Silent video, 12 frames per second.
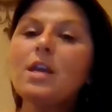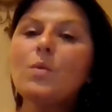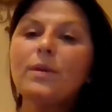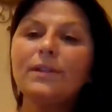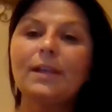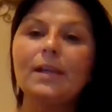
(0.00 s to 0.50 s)

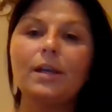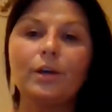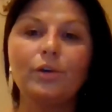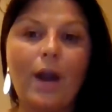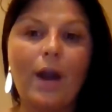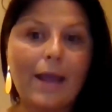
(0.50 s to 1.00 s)
was like a
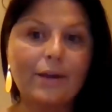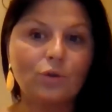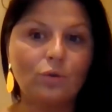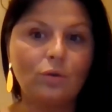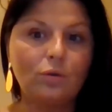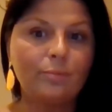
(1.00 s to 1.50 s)

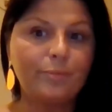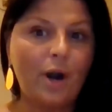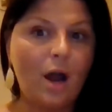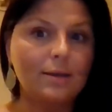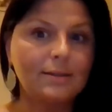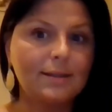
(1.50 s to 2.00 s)
gradual
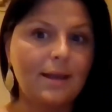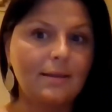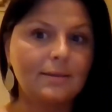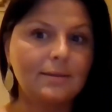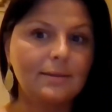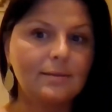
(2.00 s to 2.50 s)

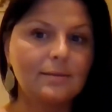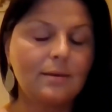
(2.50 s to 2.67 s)
process.